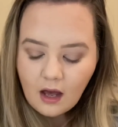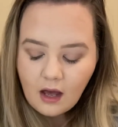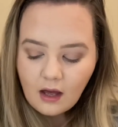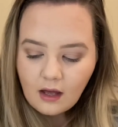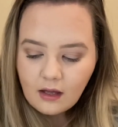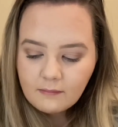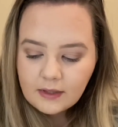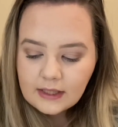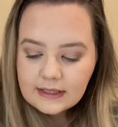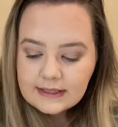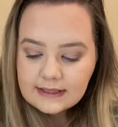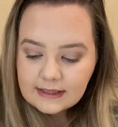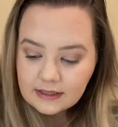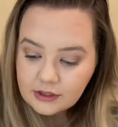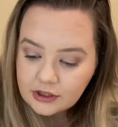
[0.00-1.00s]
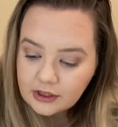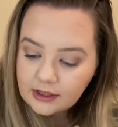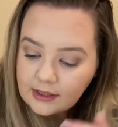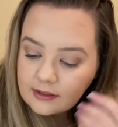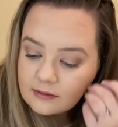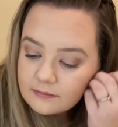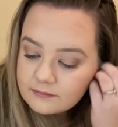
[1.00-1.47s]
In
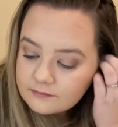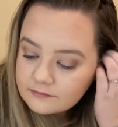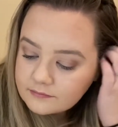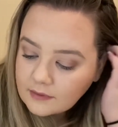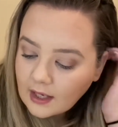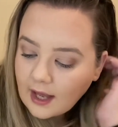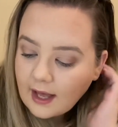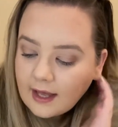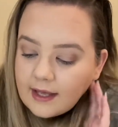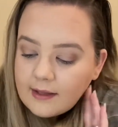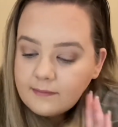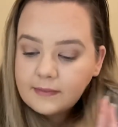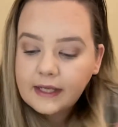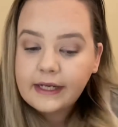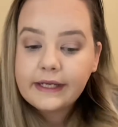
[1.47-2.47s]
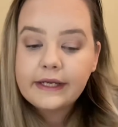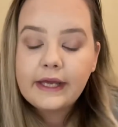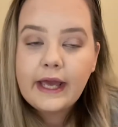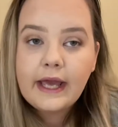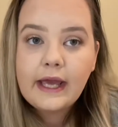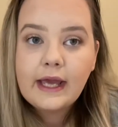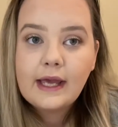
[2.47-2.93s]
addition, I'm
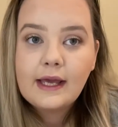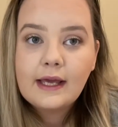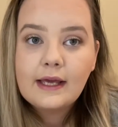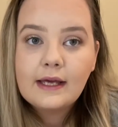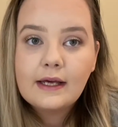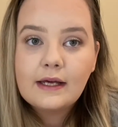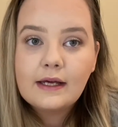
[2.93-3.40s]
going to